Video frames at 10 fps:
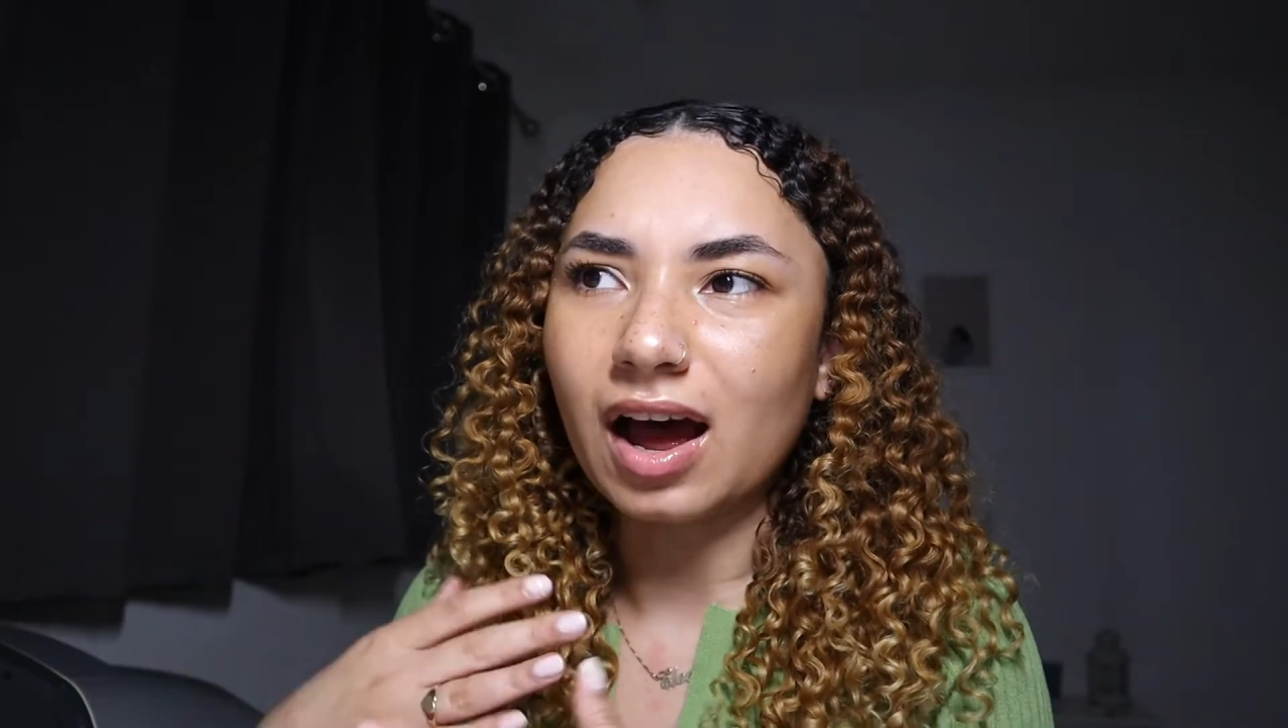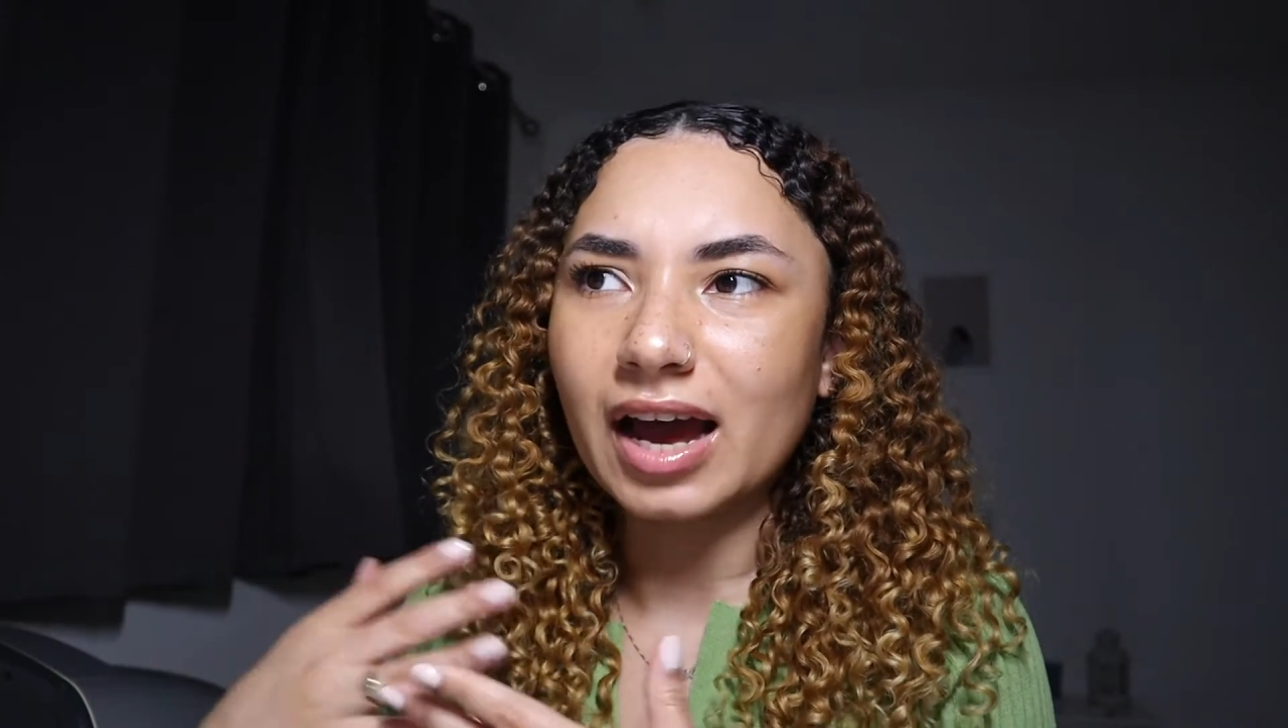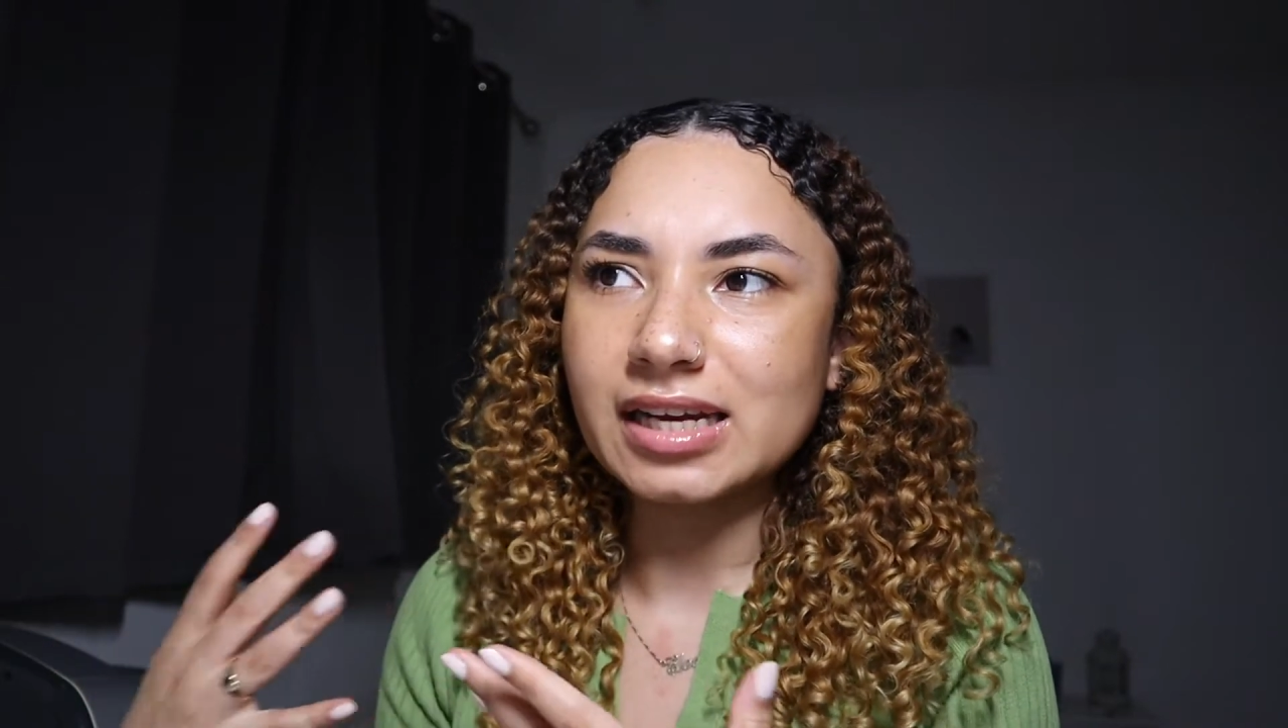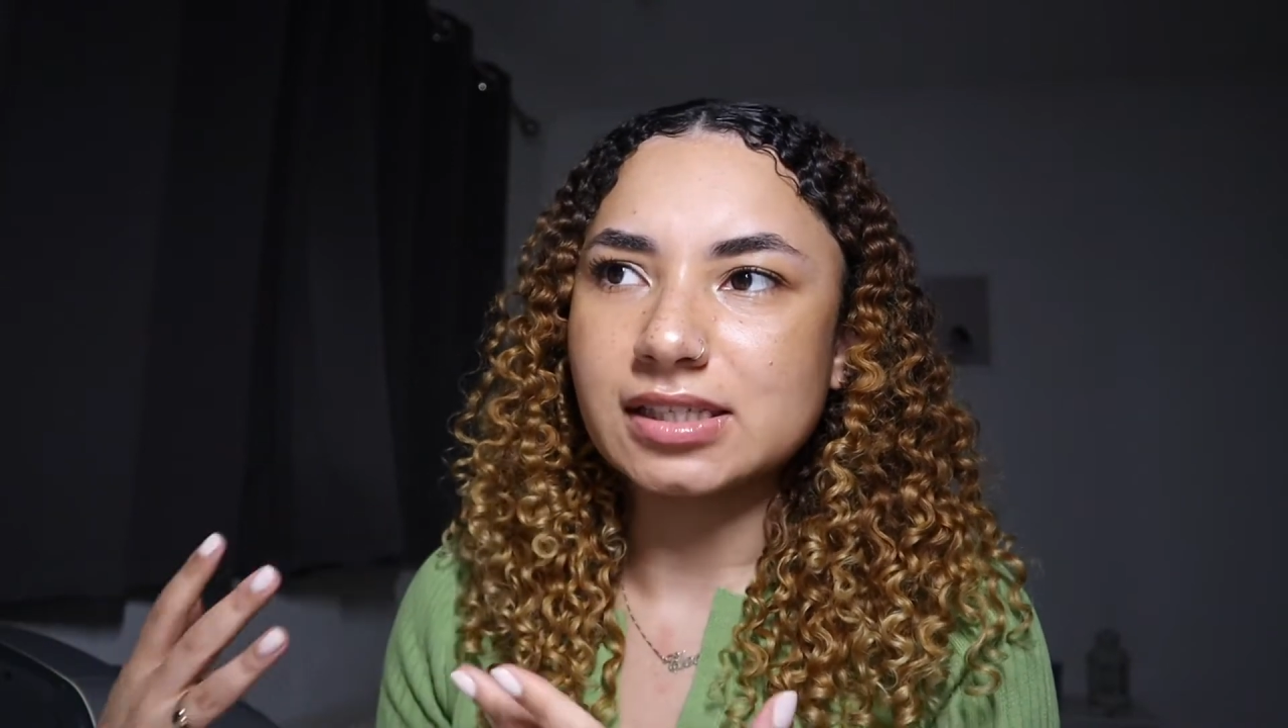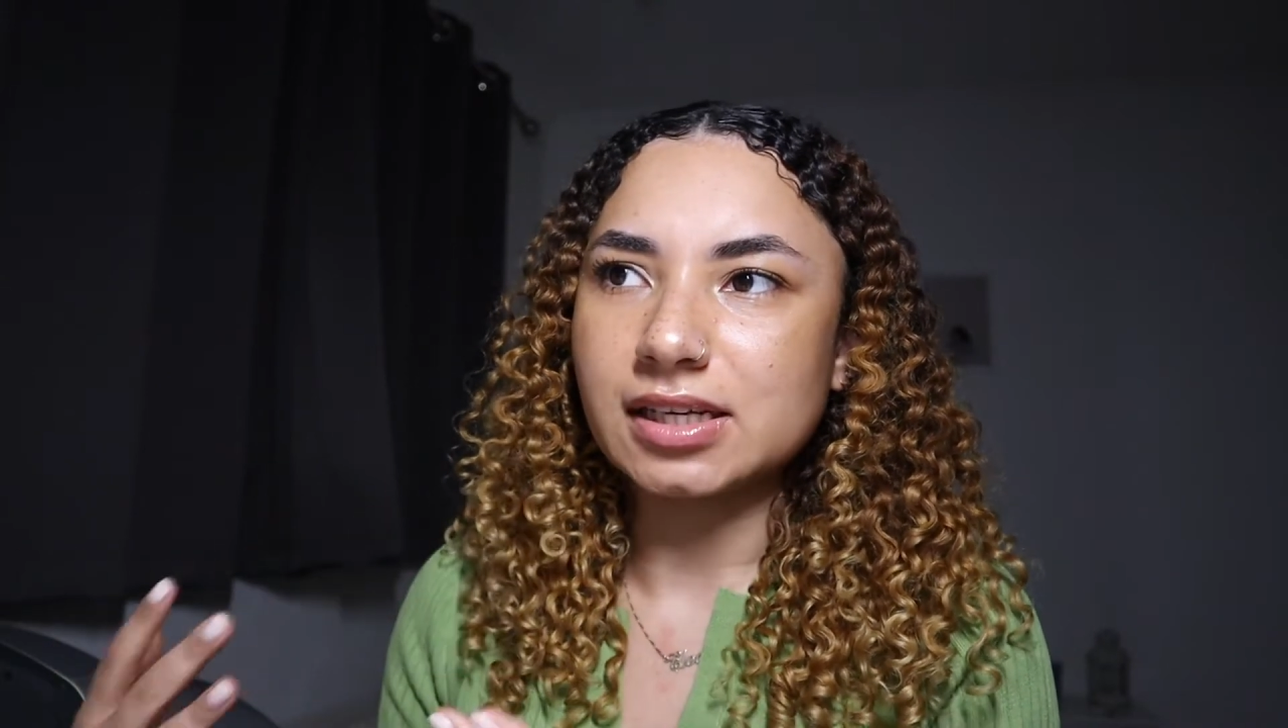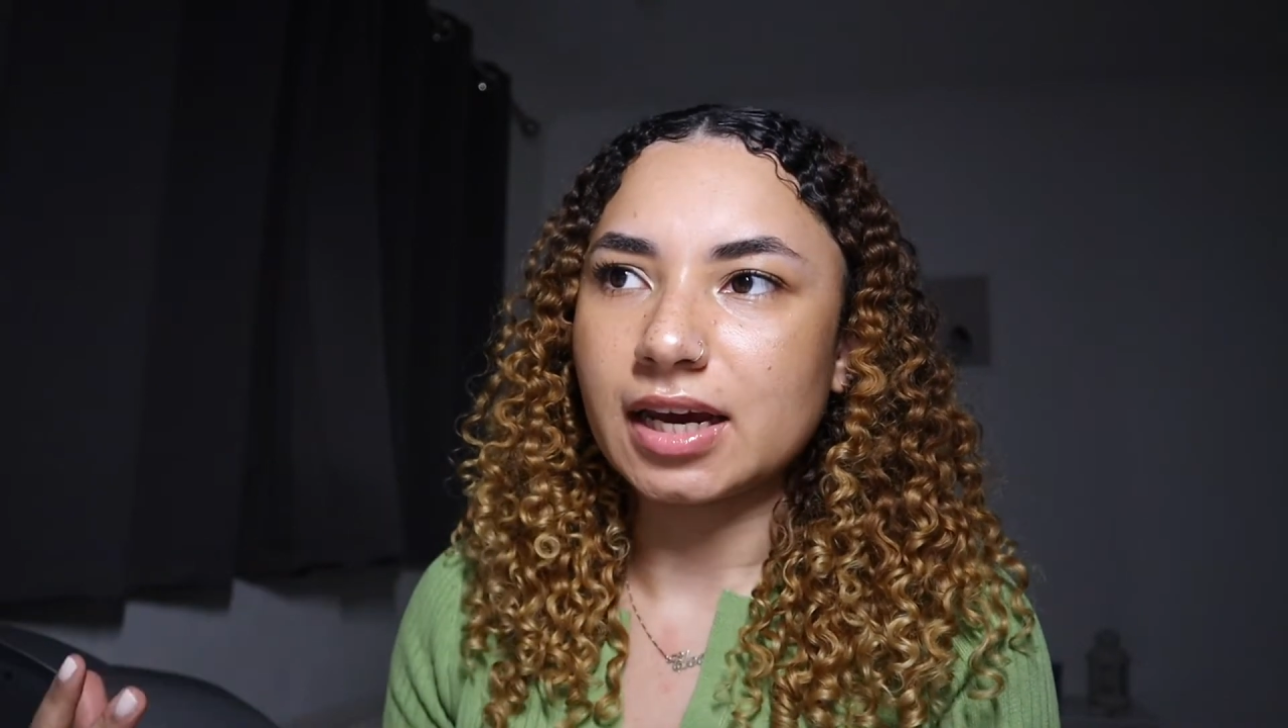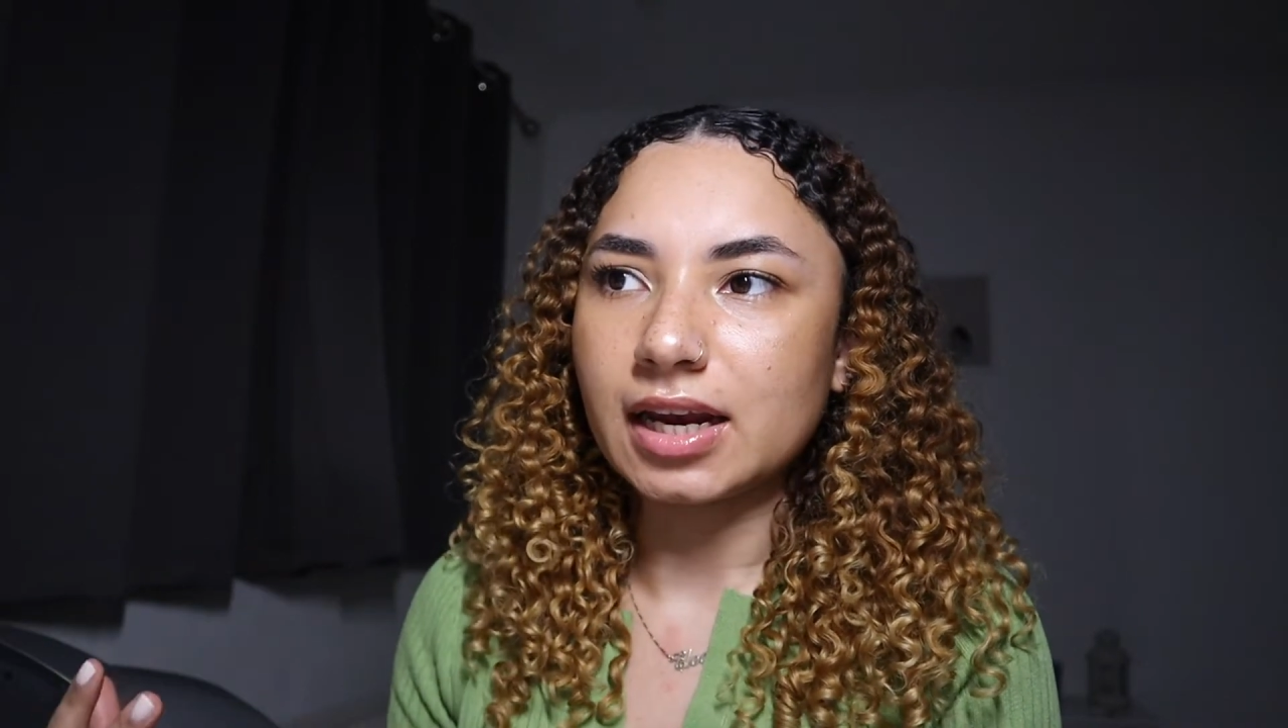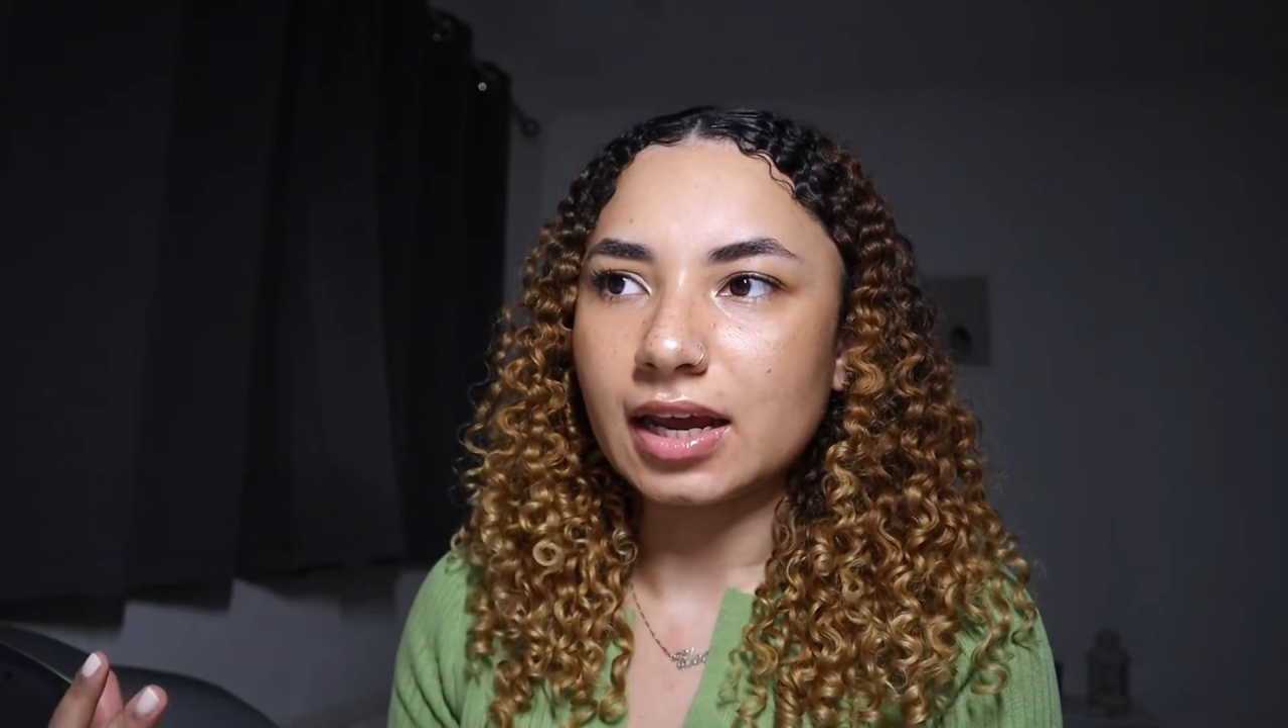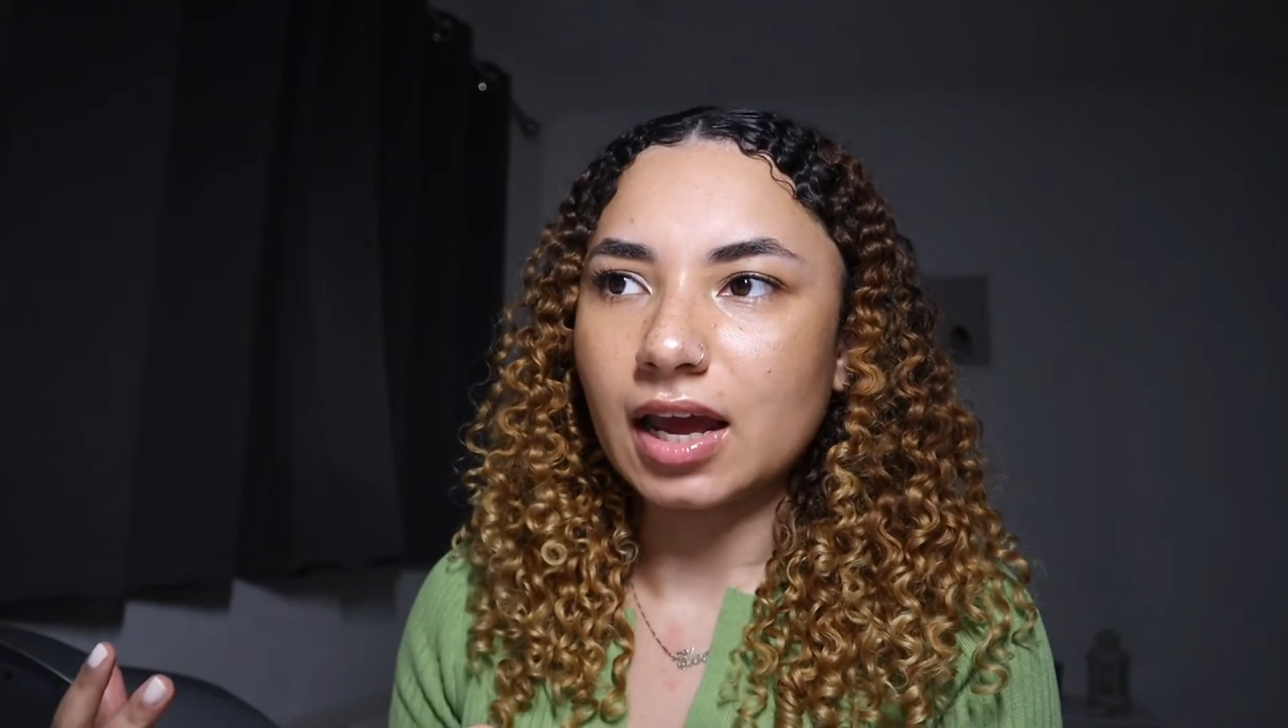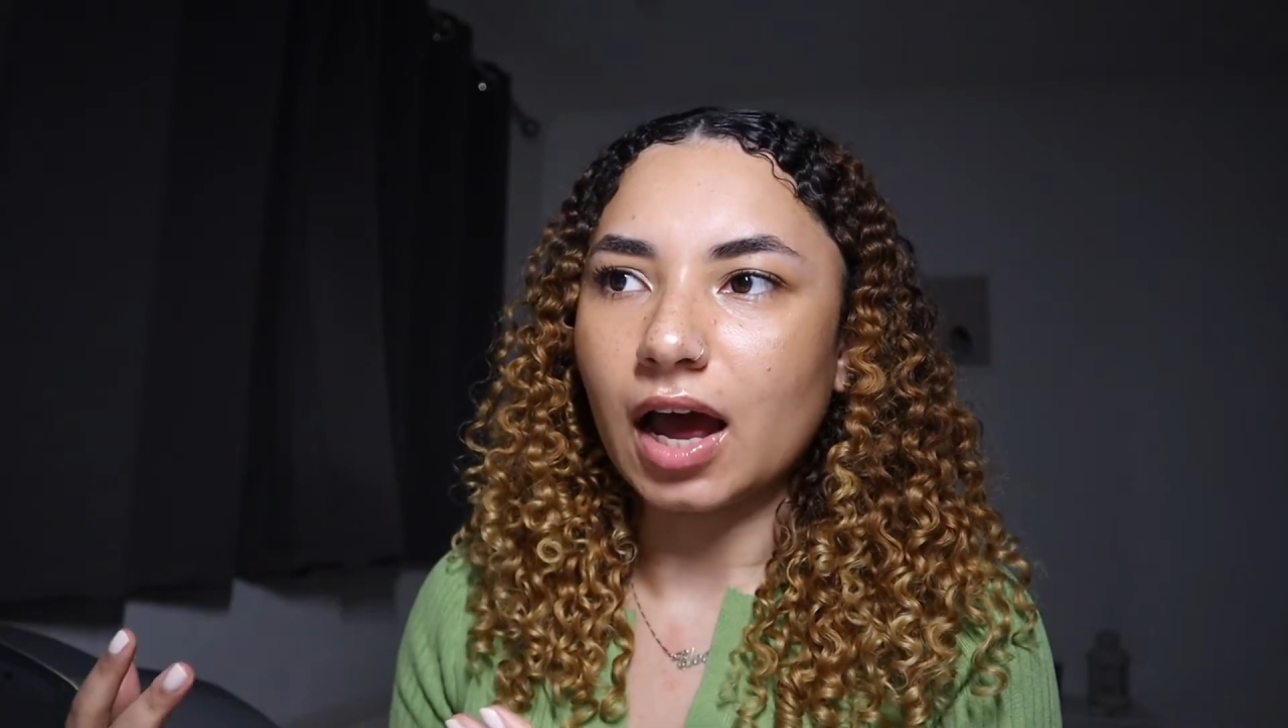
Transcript: ideally,